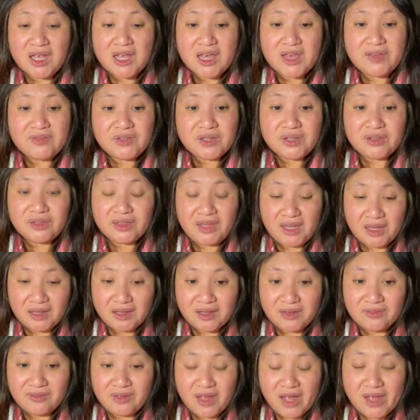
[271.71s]
If you think
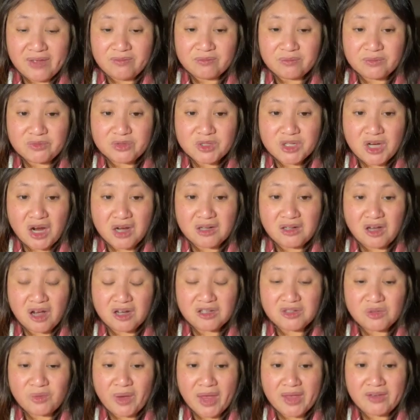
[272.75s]
of Jean
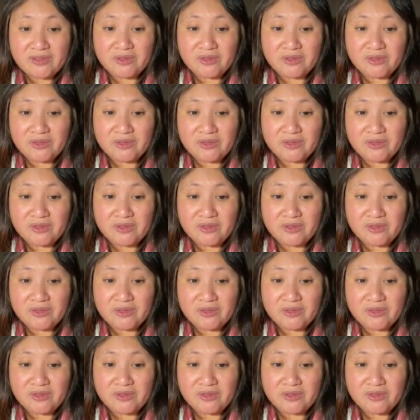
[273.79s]
Honoré